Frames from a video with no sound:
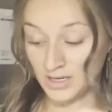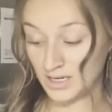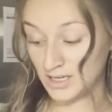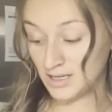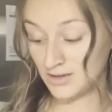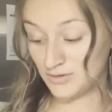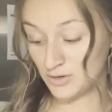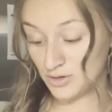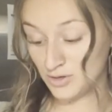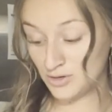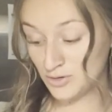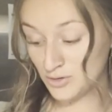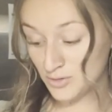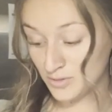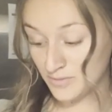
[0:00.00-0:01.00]
If you
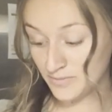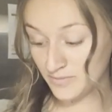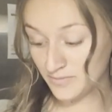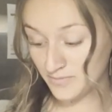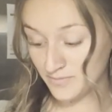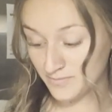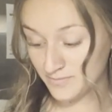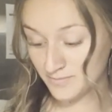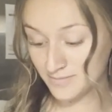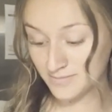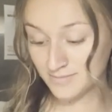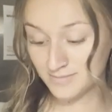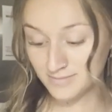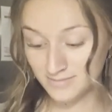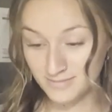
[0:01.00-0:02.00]
do,
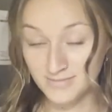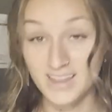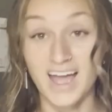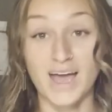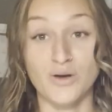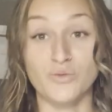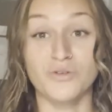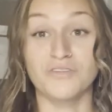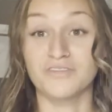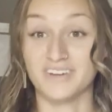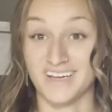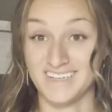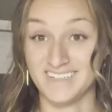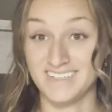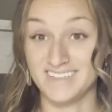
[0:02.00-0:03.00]
I will find
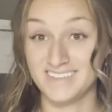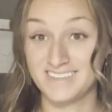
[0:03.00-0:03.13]
it.